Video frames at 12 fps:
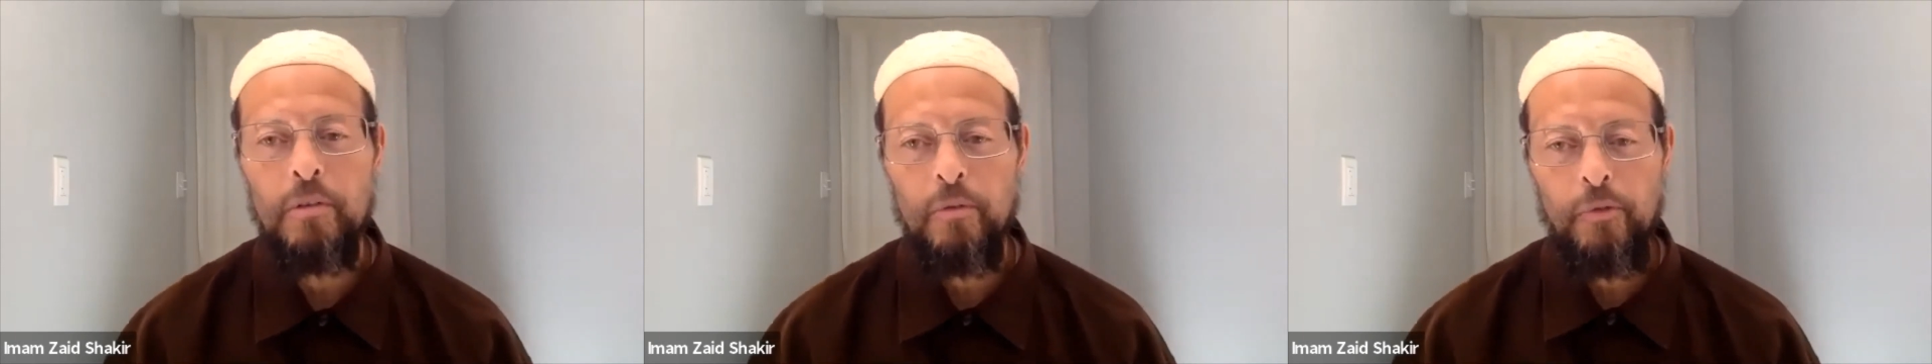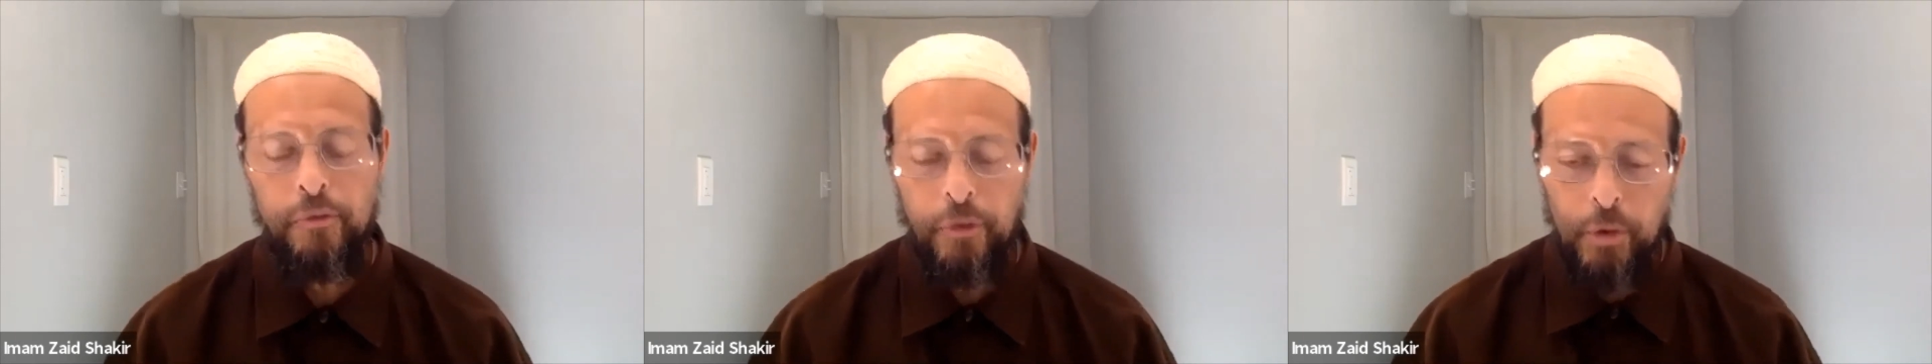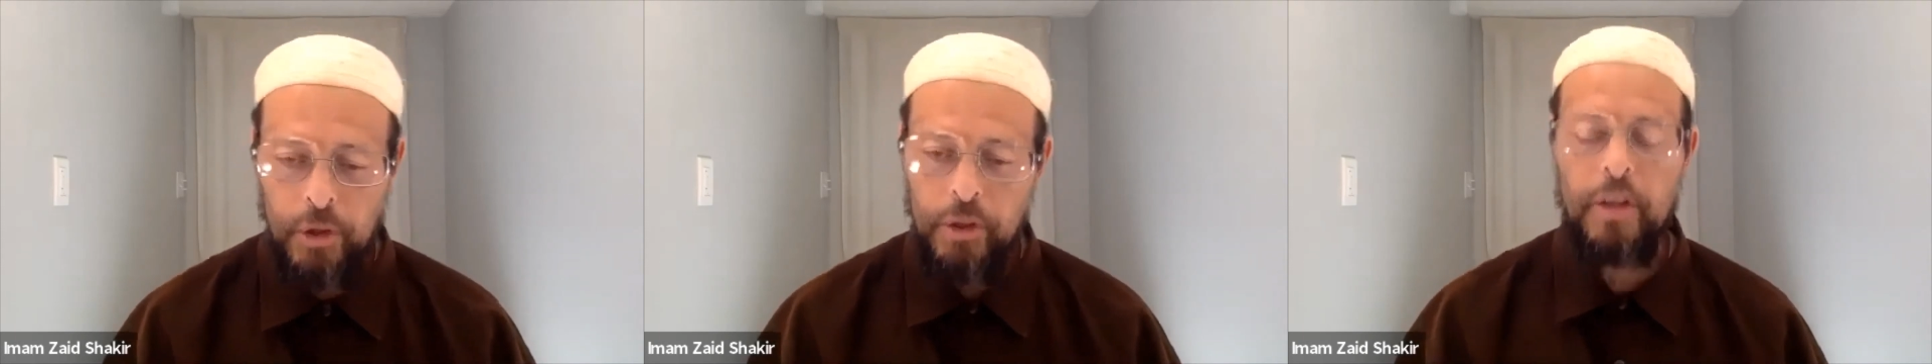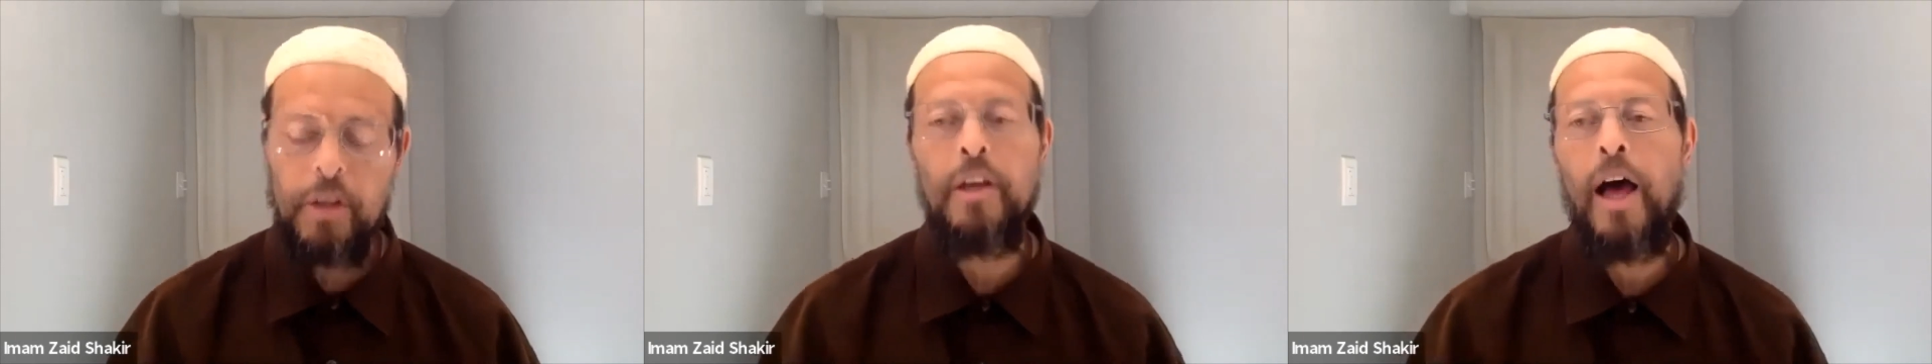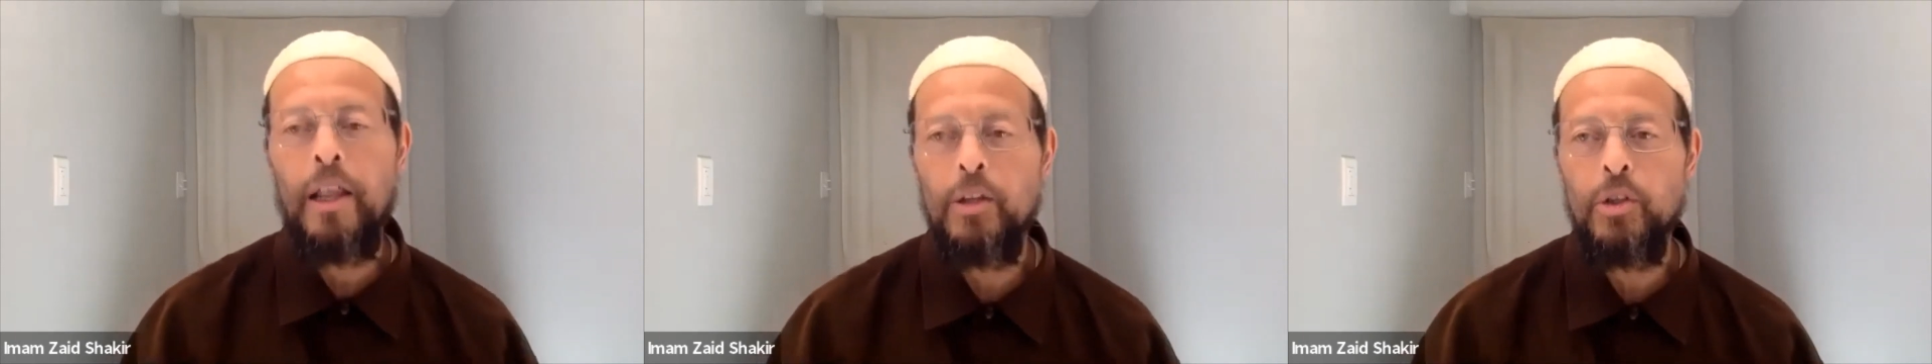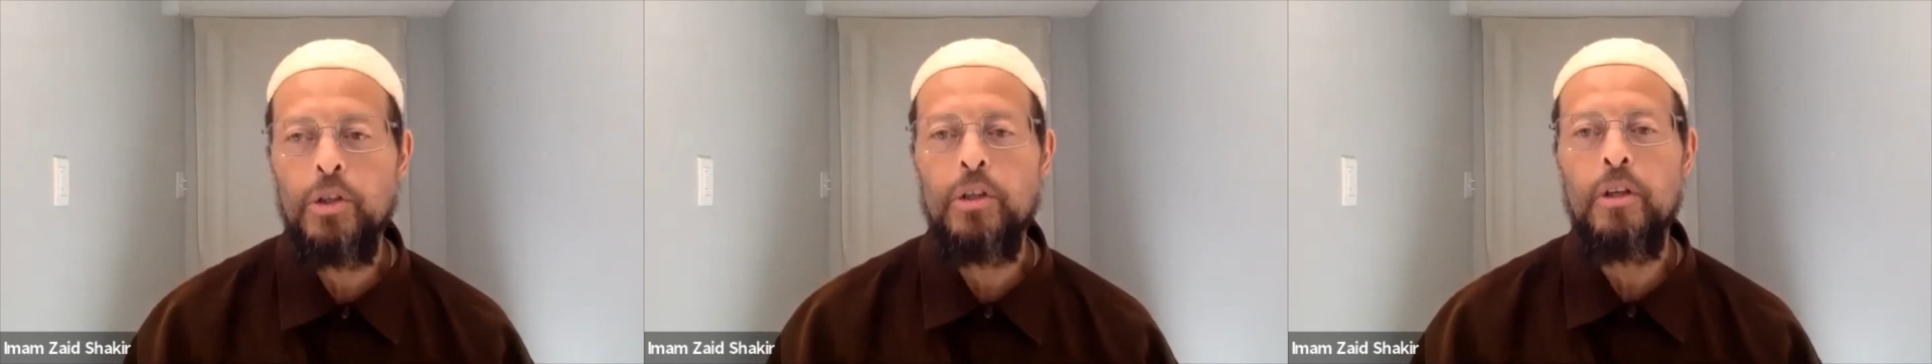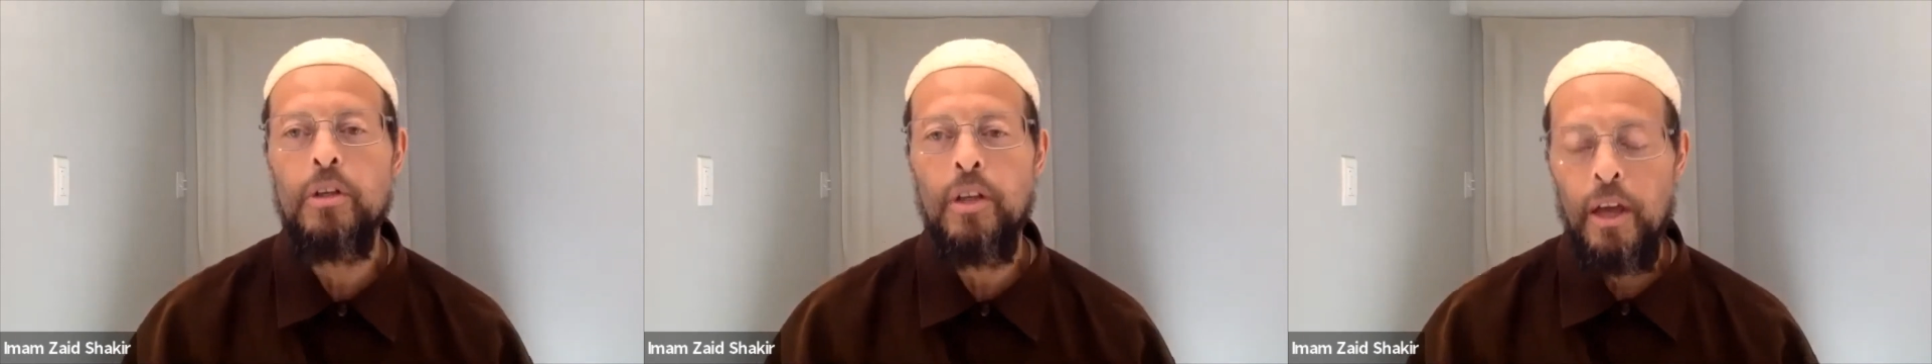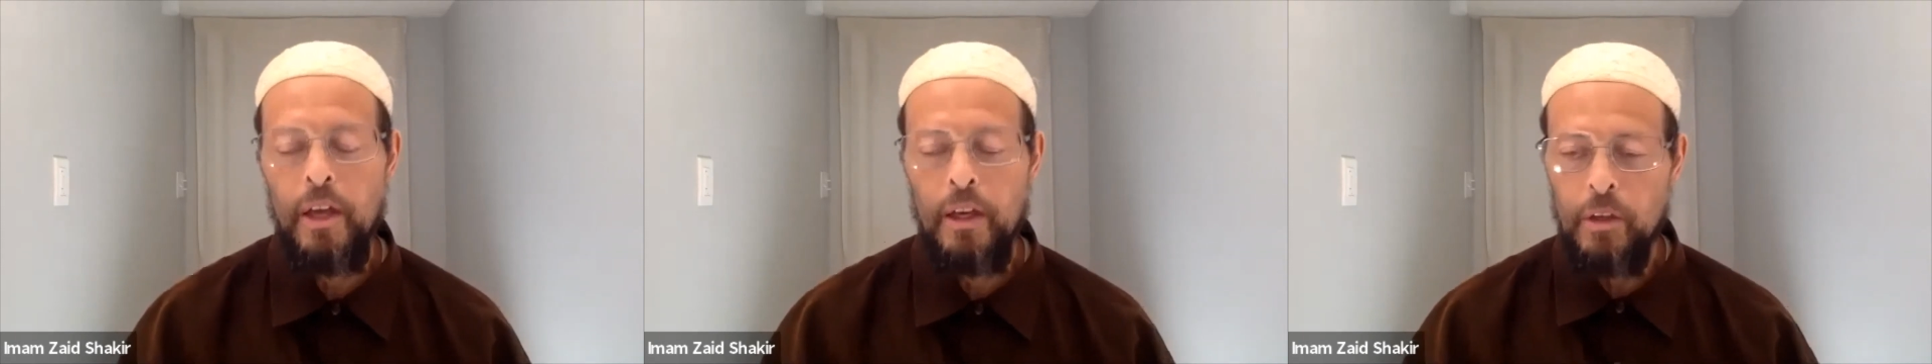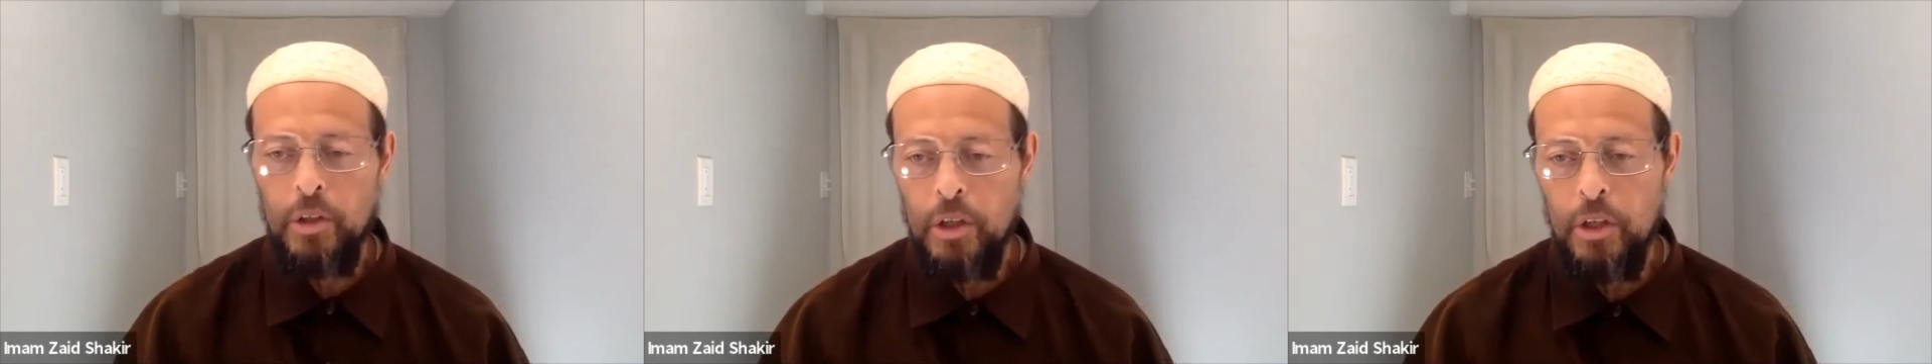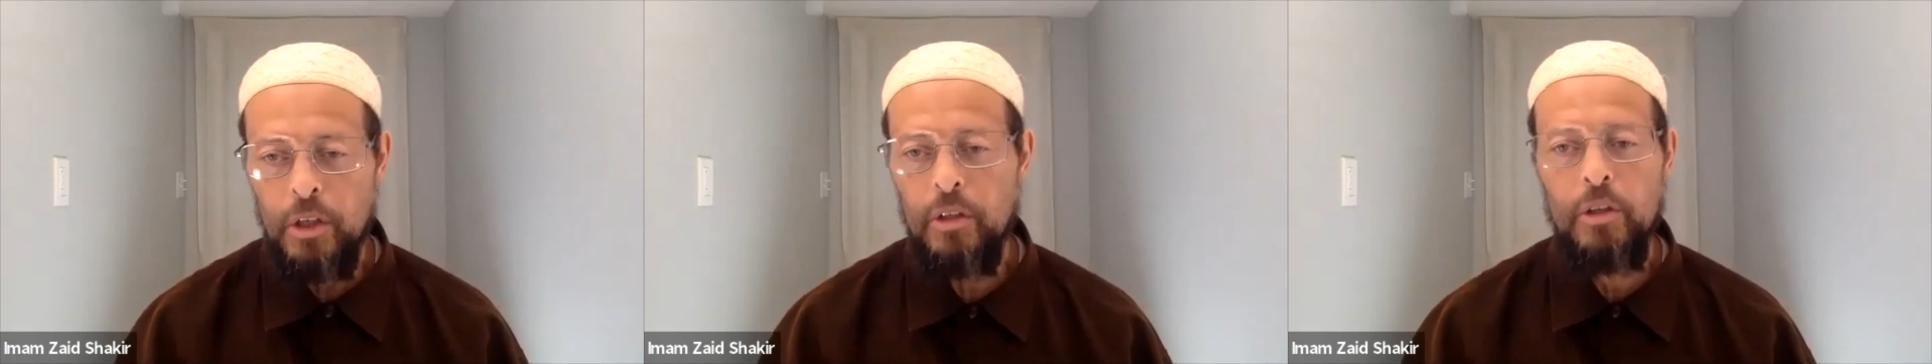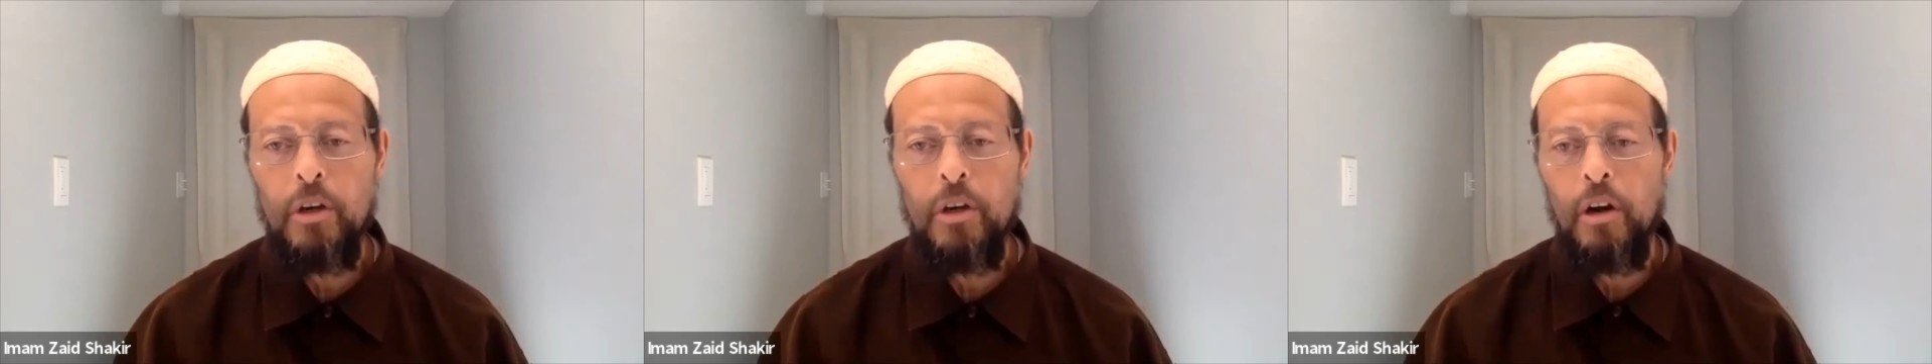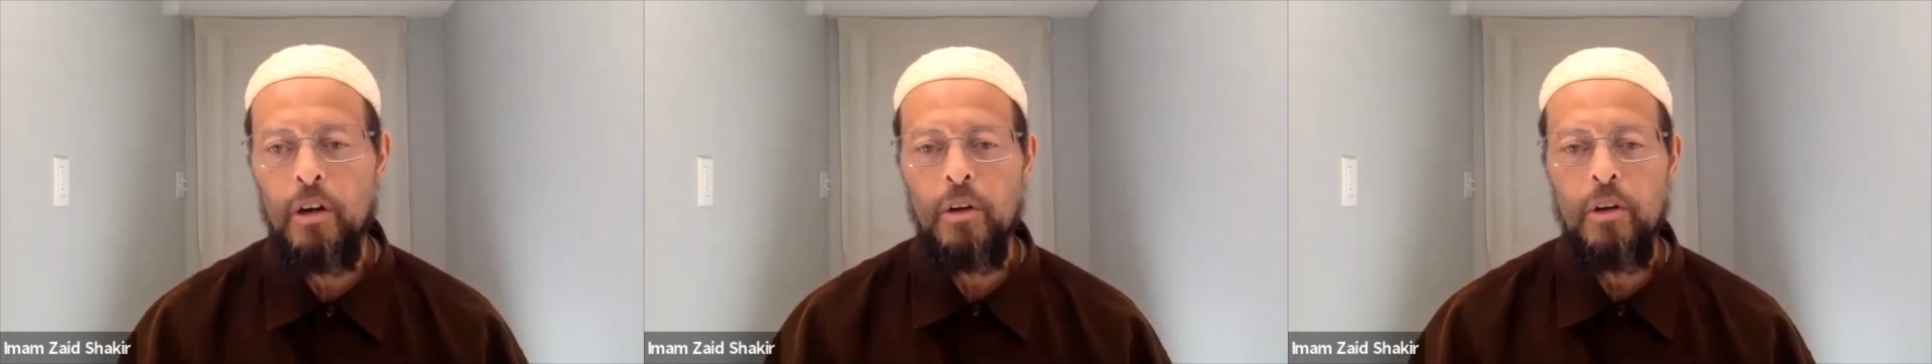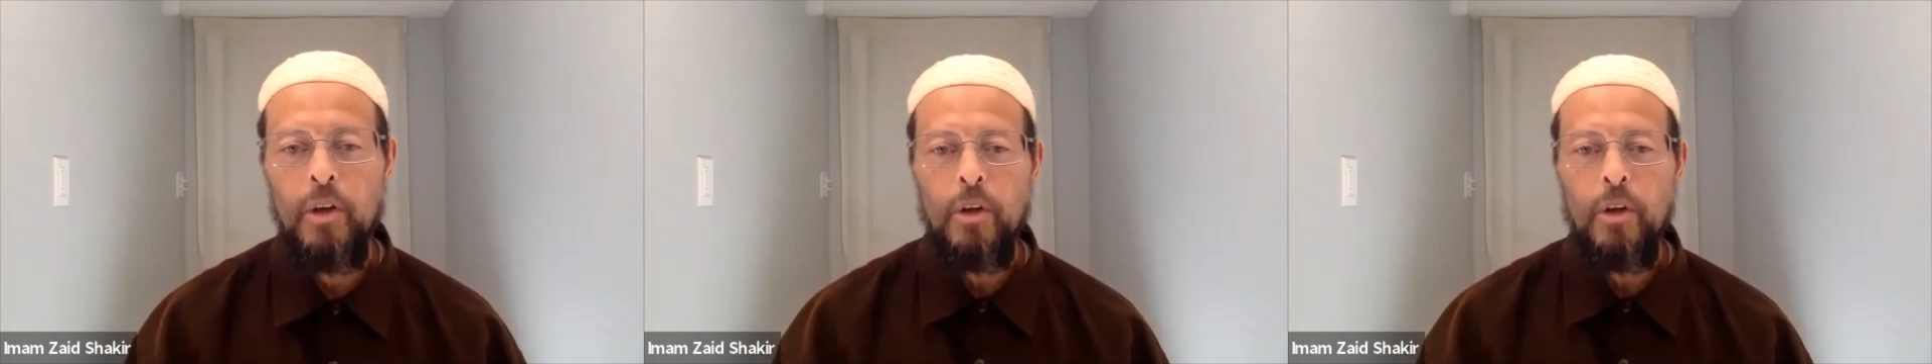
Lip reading: fully acknowledging that indeed there are